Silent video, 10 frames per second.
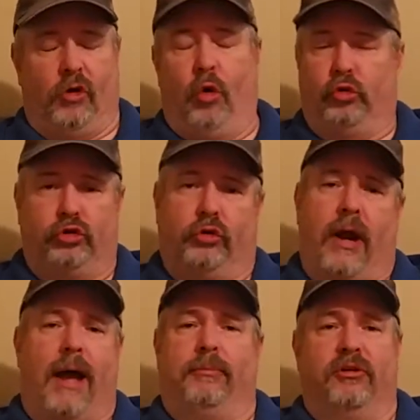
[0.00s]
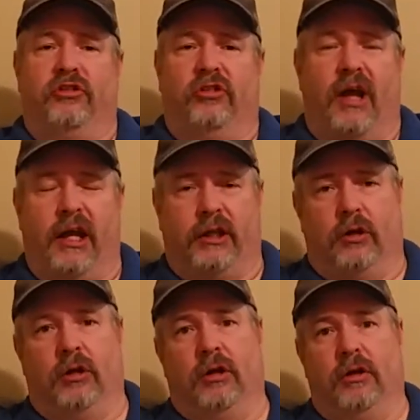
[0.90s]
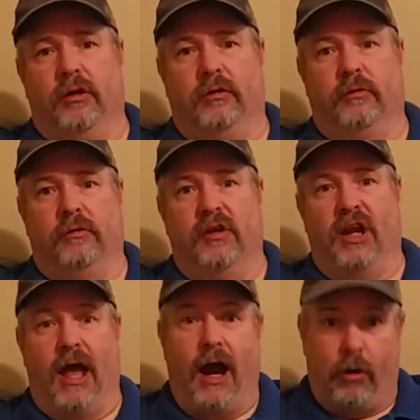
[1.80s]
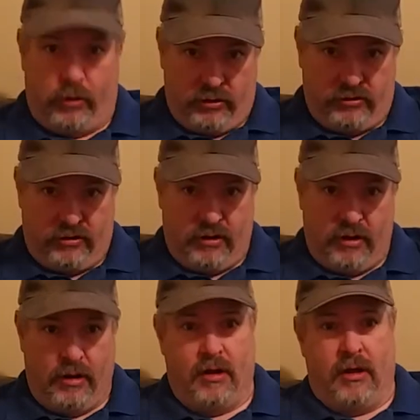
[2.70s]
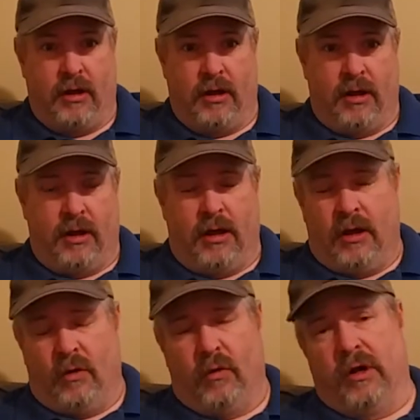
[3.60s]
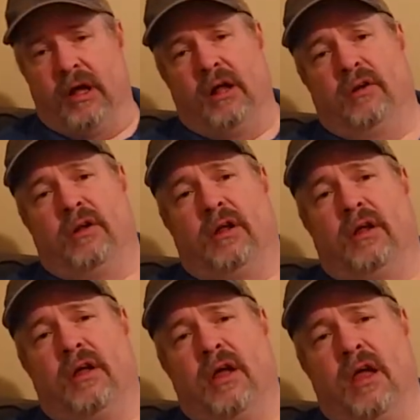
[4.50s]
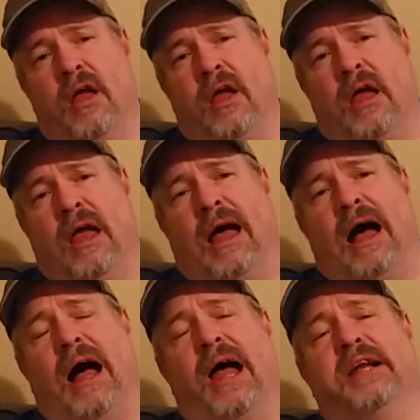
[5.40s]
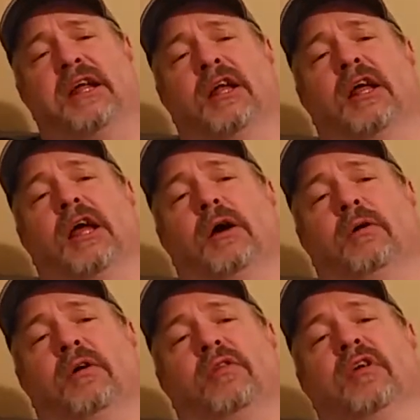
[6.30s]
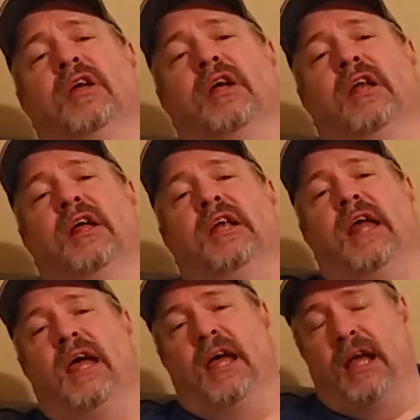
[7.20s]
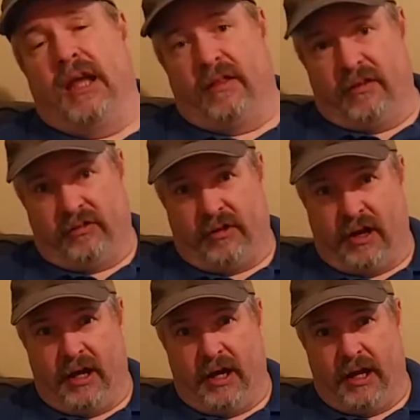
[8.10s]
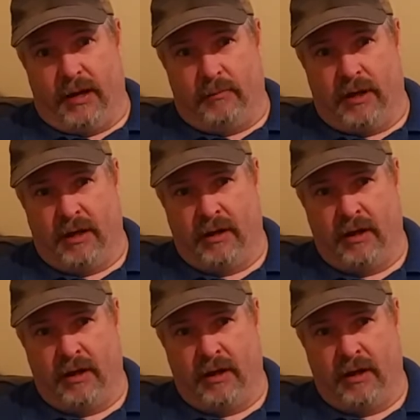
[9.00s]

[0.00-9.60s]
ultra rapid cycle within hours. Well, I did it within a day this time.